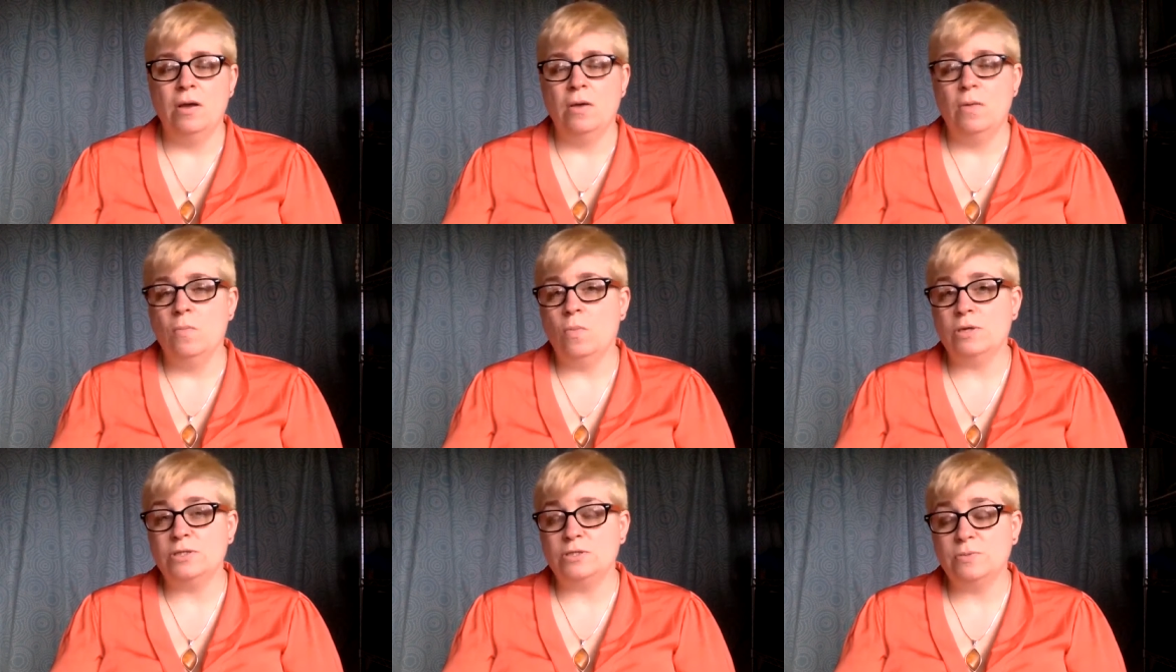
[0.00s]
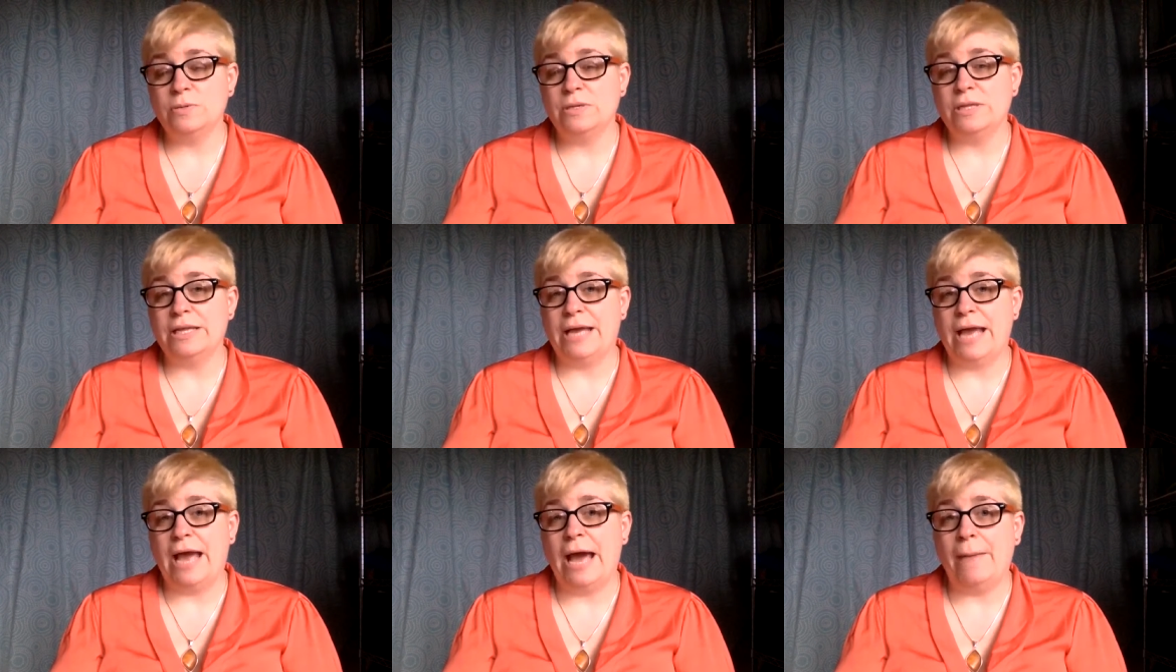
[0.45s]
What's
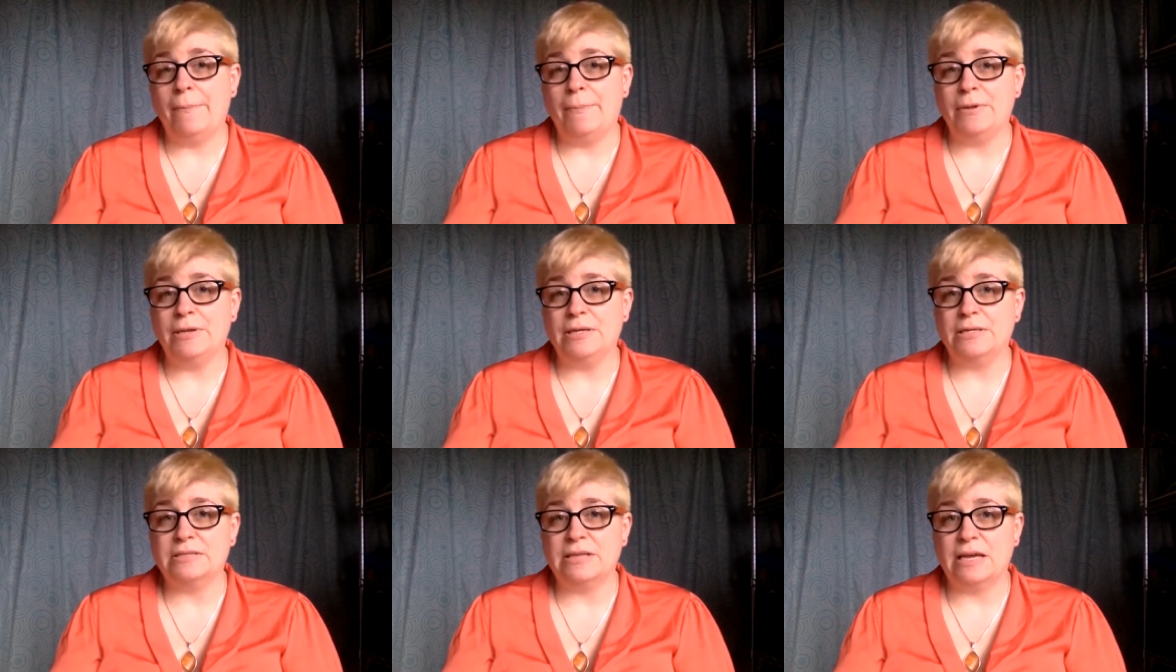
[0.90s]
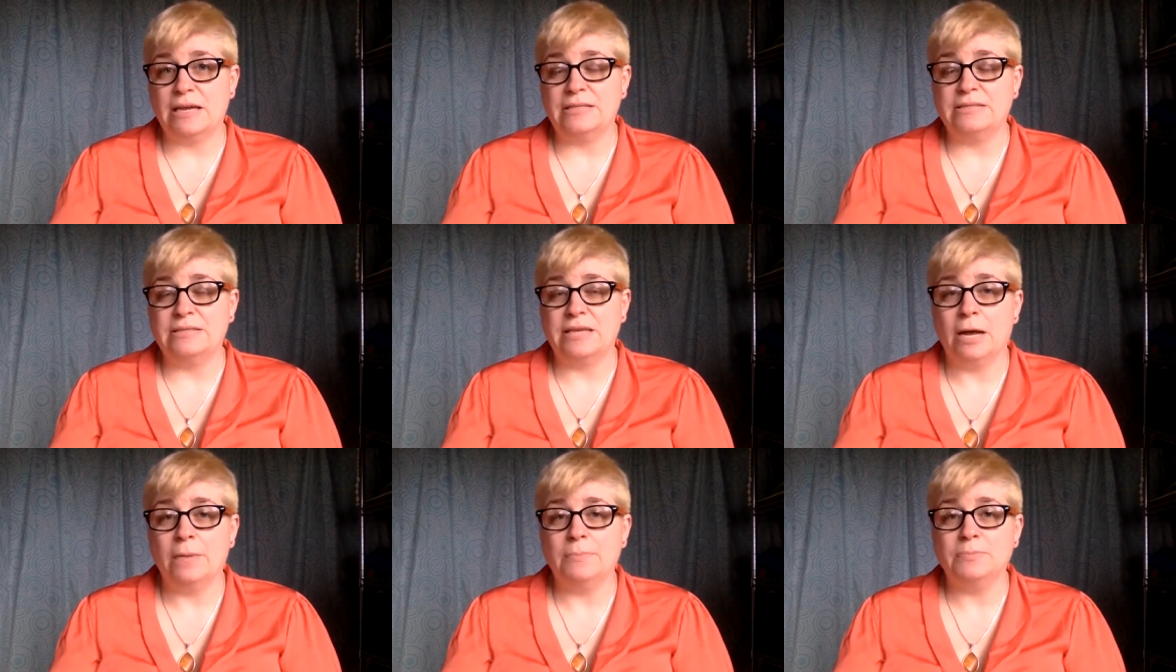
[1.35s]
really happened is
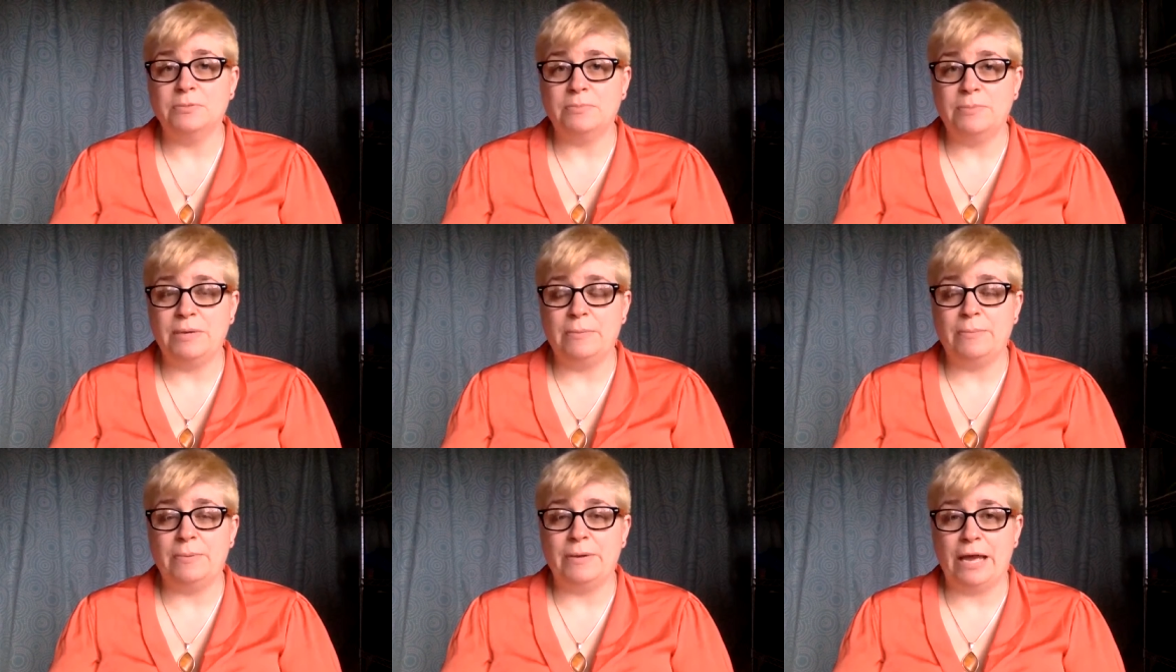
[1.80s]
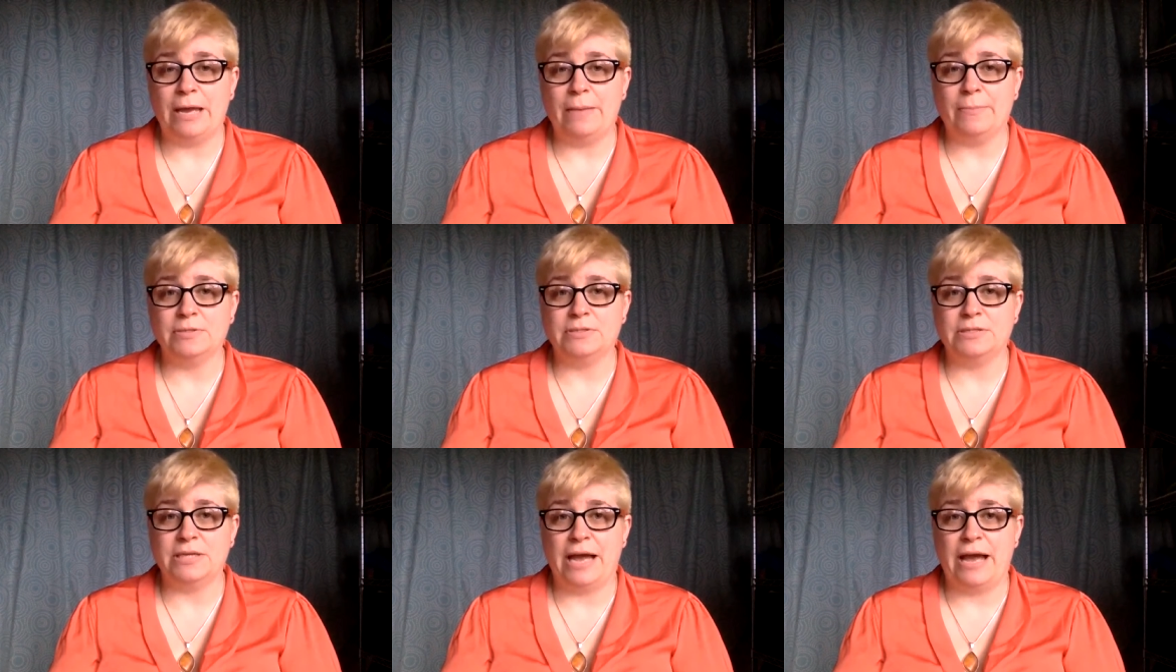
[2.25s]
it's helped me be
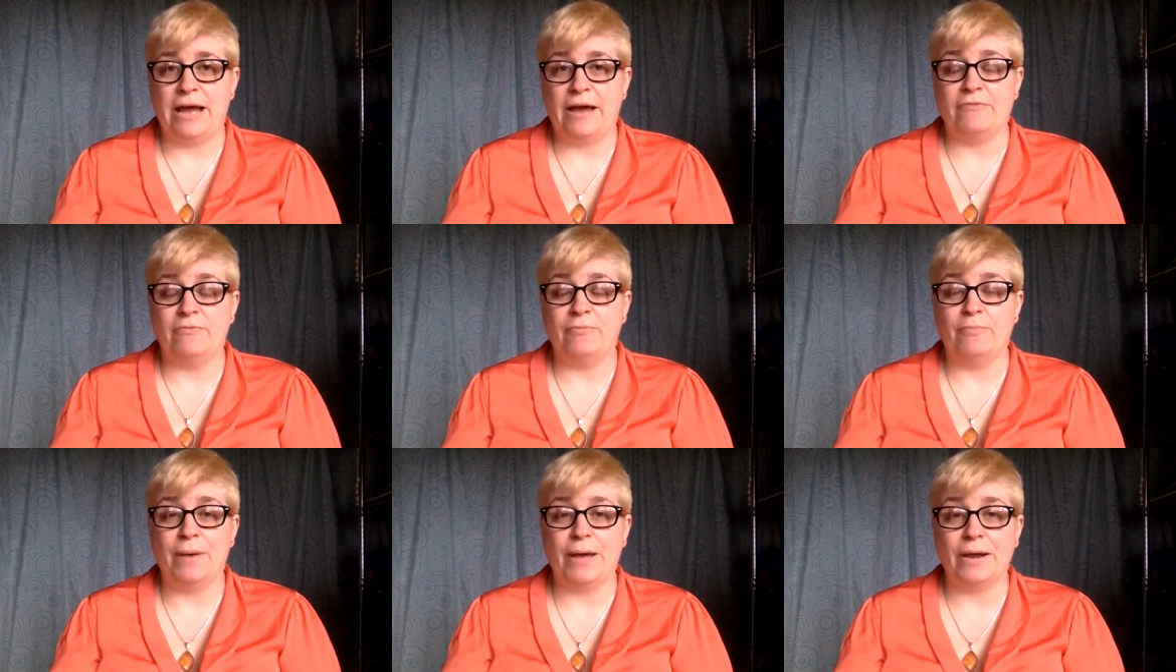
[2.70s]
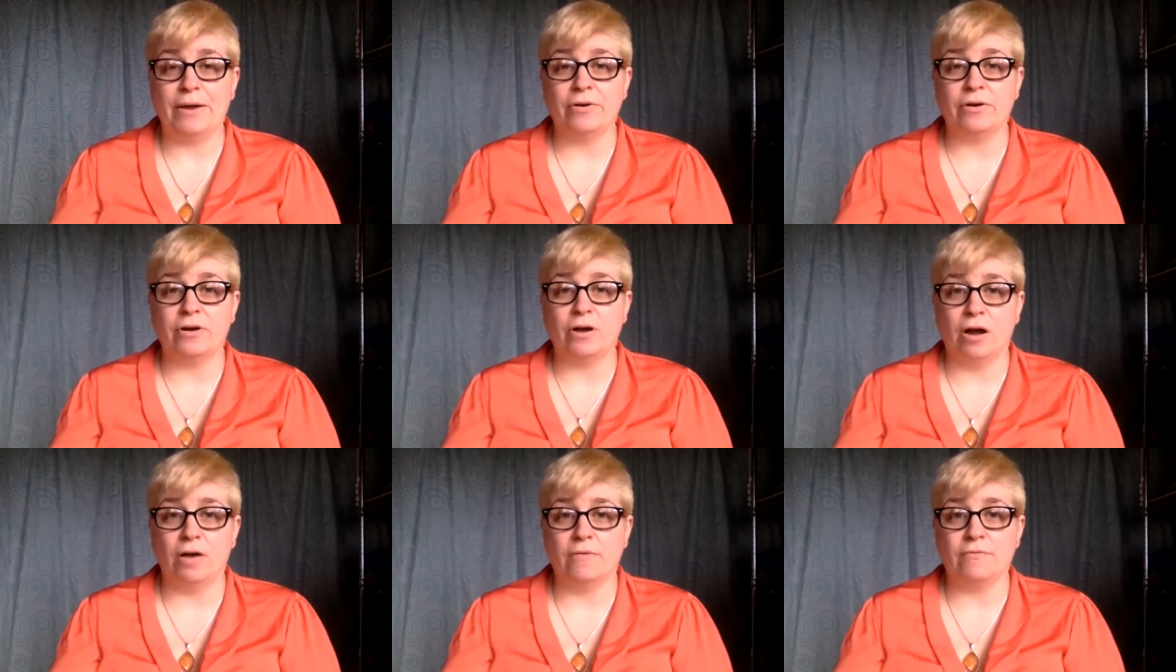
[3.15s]
able to have
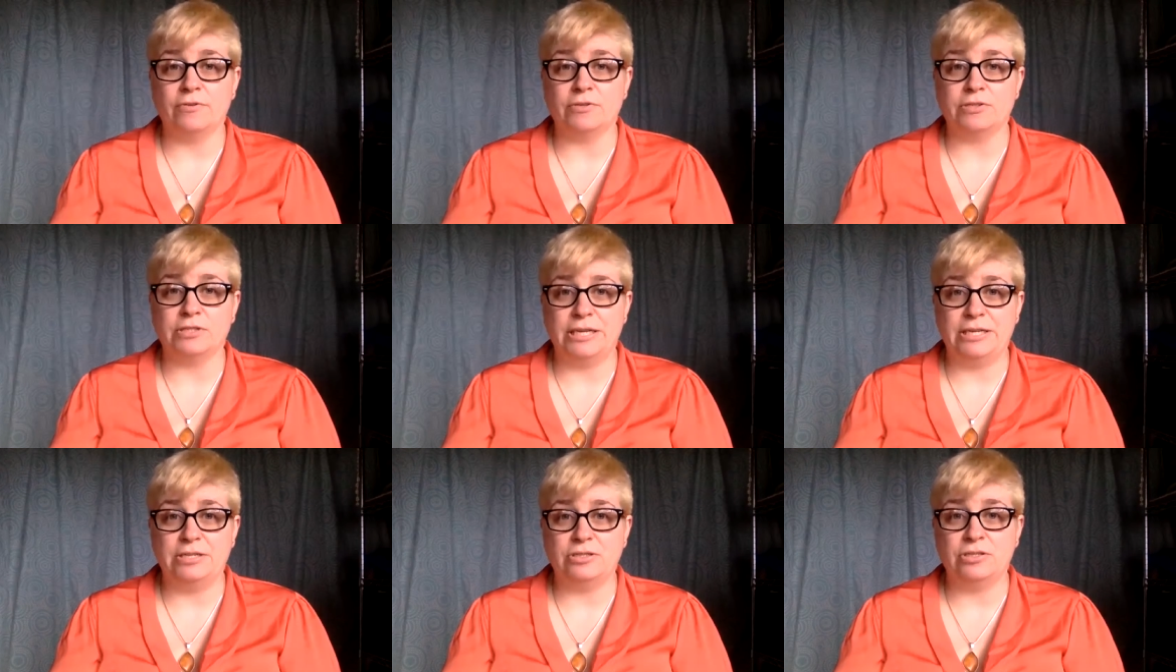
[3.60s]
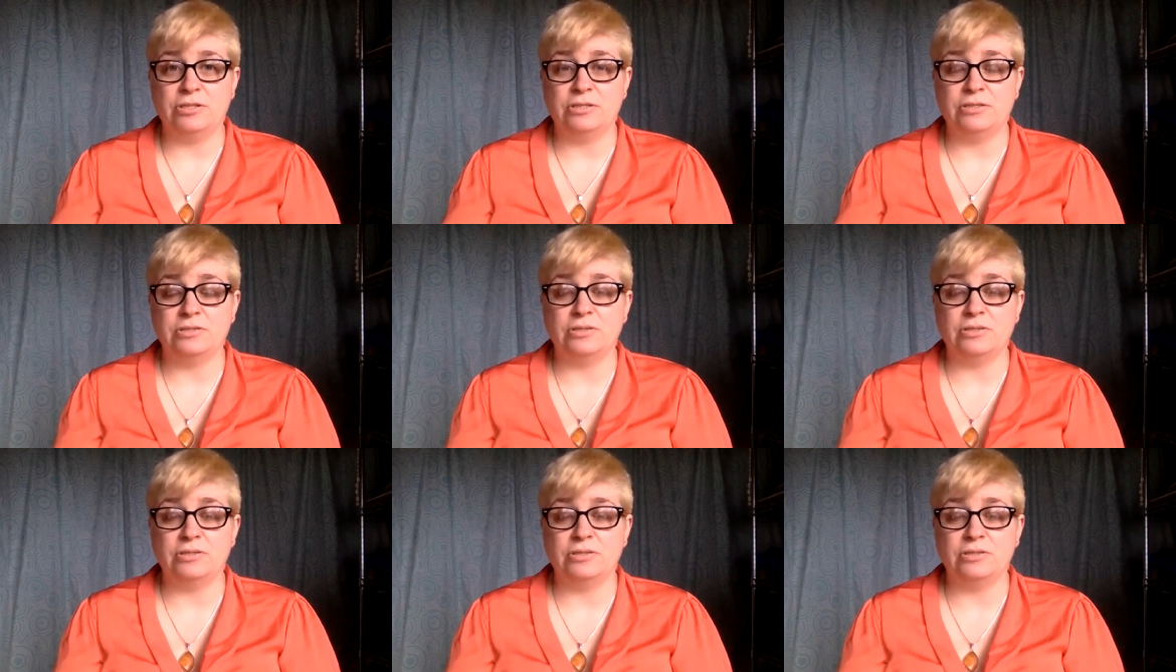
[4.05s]
better conversations